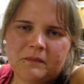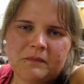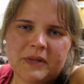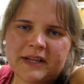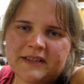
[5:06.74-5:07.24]

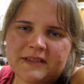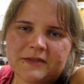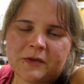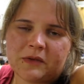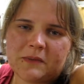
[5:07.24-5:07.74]
Because there's
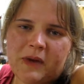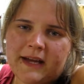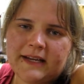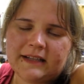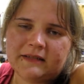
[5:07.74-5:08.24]
only
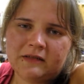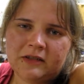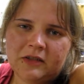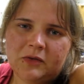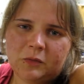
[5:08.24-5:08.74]
pain
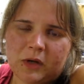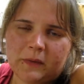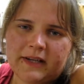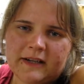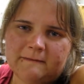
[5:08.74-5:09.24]
where
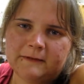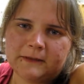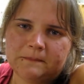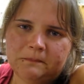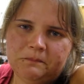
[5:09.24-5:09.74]
we come from.